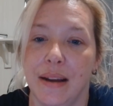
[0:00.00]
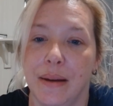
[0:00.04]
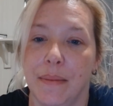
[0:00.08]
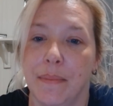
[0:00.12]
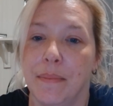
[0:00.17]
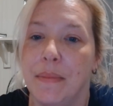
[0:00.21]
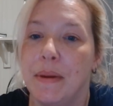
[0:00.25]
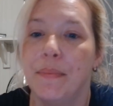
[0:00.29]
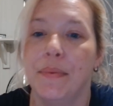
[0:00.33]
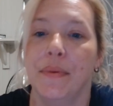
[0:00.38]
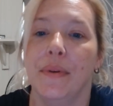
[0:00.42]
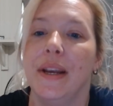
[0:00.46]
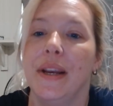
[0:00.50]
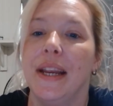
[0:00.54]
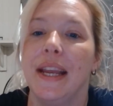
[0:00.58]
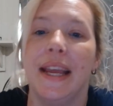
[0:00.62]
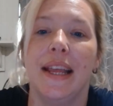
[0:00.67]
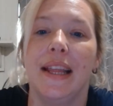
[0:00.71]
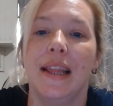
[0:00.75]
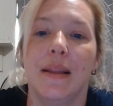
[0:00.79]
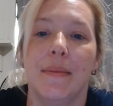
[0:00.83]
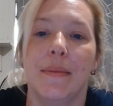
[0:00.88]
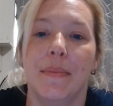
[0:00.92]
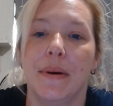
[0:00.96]
me putting
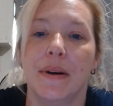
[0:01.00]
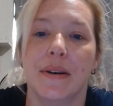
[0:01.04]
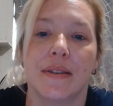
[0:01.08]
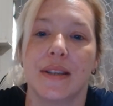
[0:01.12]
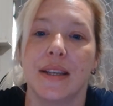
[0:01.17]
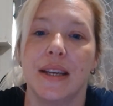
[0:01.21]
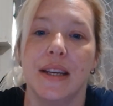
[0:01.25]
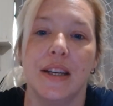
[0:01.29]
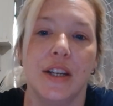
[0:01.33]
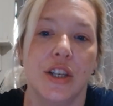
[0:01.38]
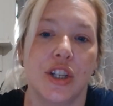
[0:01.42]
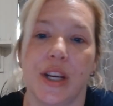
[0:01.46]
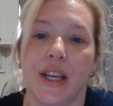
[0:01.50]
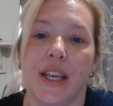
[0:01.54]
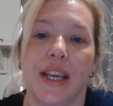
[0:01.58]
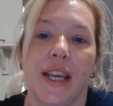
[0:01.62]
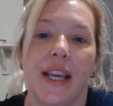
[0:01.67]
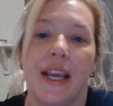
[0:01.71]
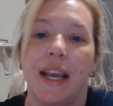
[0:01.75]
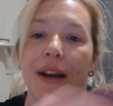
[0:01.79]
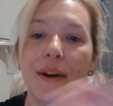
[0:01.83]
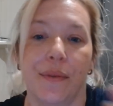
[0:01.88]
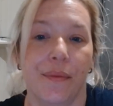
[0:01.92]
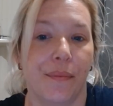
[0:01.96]
it in the basket and
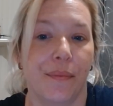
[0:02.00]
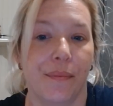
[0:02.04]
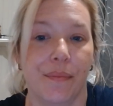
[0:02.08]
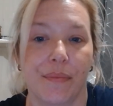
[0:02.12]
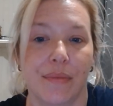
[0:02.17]
checking out.